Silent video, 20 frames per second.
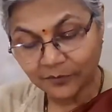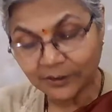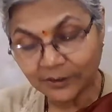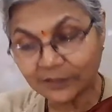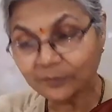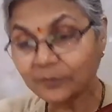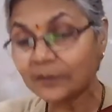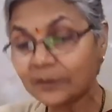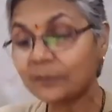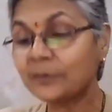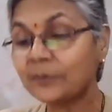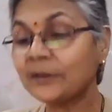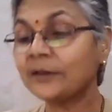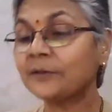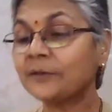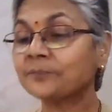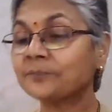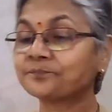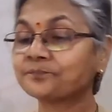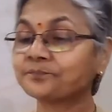It may
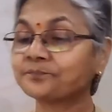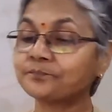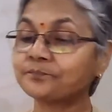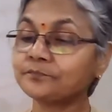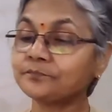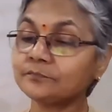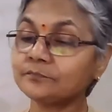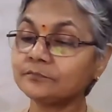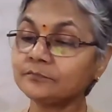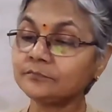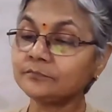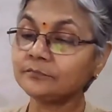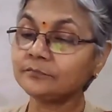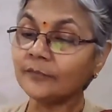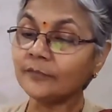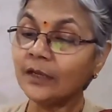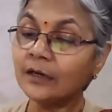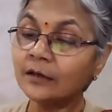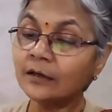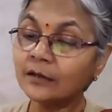be
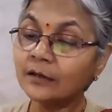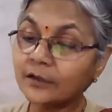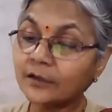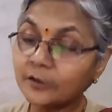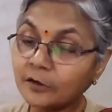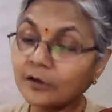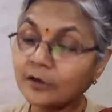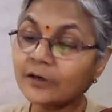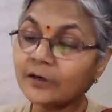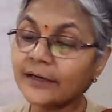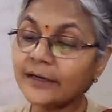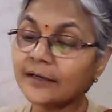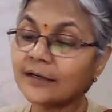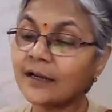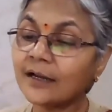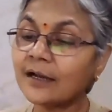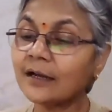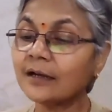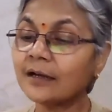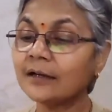raw
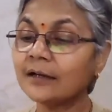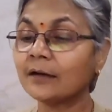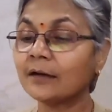data,